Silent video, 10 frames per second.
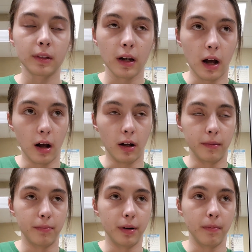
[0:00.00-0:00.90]

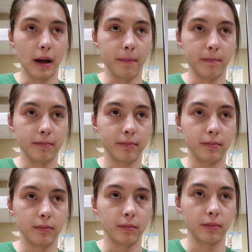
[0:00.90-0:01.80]
put my
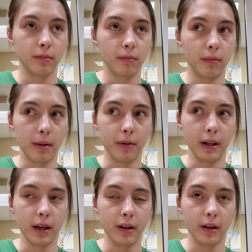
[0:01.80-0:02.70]

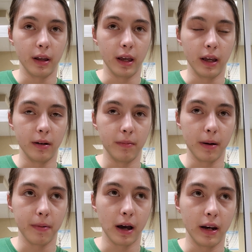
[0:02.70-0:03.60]
banana and my
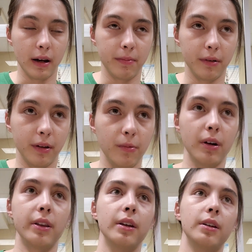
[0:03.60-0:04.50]
pineapple in
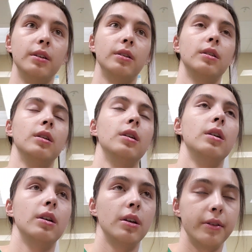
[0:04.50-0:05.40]
with it.
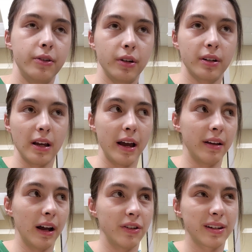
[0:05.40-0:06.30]

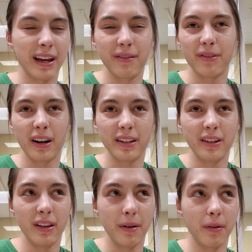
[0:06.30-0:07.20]
I just kind of forgot to do
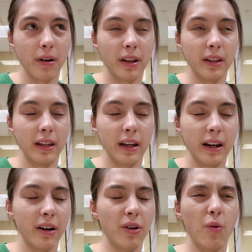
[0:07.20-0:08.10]
that part at the end. I
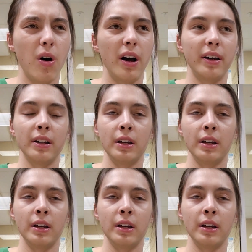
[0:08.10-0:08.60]
don't know why.